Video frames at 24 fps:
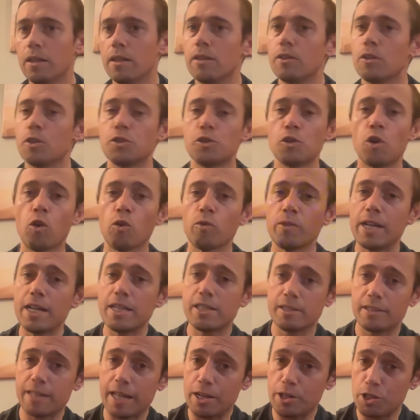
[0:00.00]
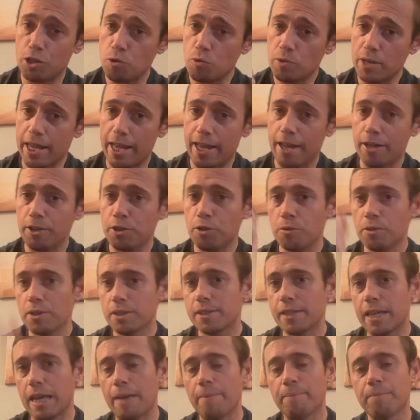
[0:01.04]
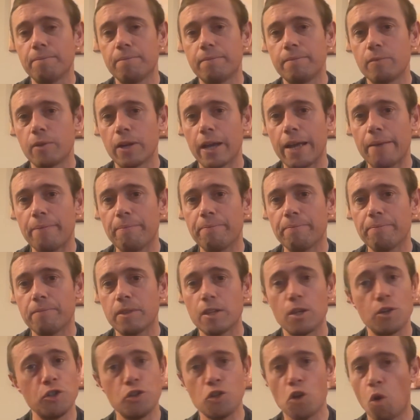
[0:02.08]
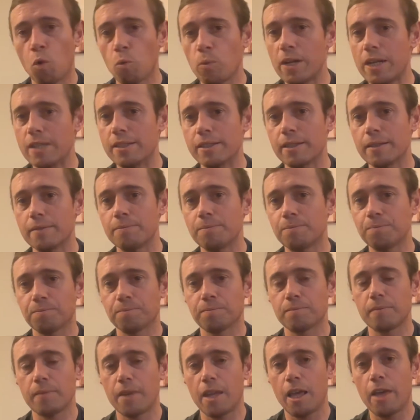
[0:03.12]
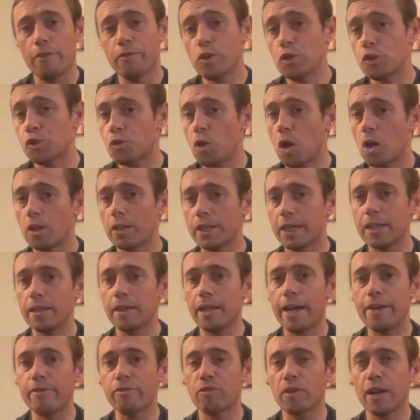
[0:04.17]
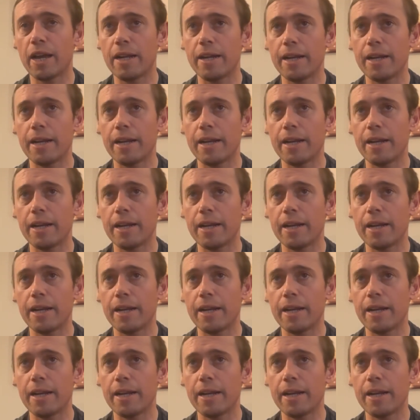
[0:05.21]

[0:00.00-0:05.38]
There's no reason that you can't do the same, right? No reason. If you're struggling in life right